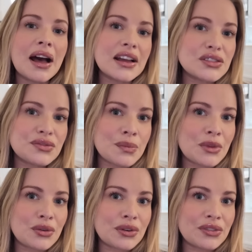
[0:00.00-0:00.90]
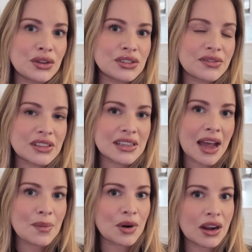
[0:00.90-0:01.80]
but from the reviews of this
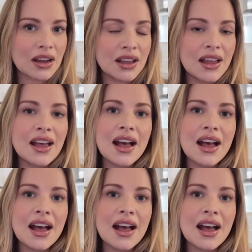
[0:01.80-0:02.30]
camera,